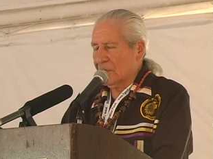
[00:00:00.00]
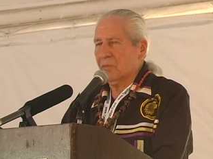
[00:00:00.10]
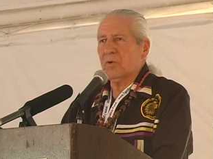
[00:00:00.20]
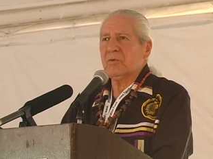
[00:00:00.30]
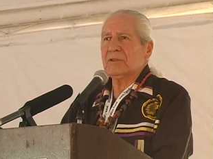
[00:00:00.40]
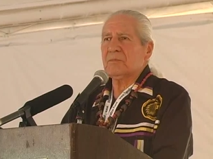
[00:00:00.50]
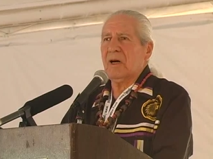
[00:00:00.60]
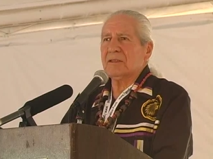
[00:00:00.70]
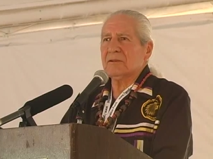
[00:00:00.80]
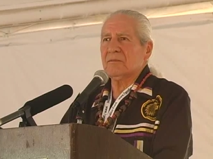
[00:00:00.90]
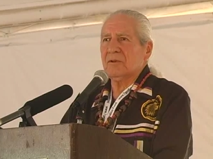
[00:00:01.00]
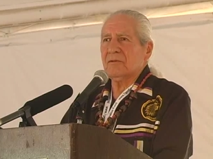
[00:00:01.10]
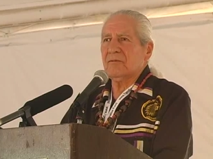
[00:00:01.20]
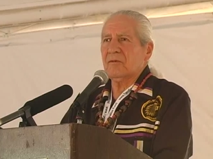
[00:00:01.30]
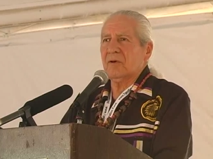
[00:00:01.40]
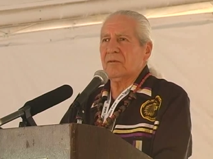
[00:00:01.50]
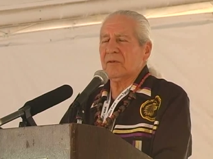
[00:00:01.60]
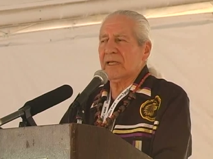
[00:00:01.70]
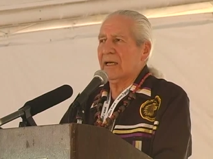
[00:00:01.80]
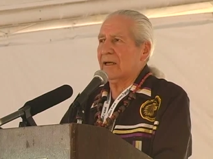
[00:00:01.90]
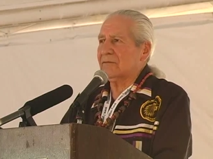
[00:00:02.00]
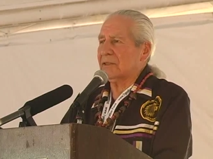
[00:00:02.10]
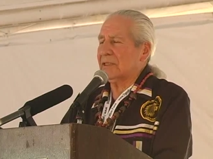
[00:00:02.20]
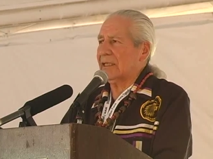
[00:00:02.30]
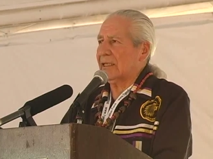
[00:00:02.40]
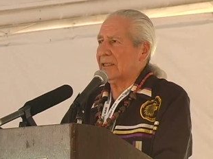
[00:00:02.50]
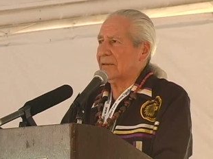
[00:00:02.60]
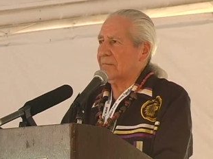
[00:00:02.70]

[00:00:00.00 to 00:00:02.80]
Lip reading: more responsible for what we have today.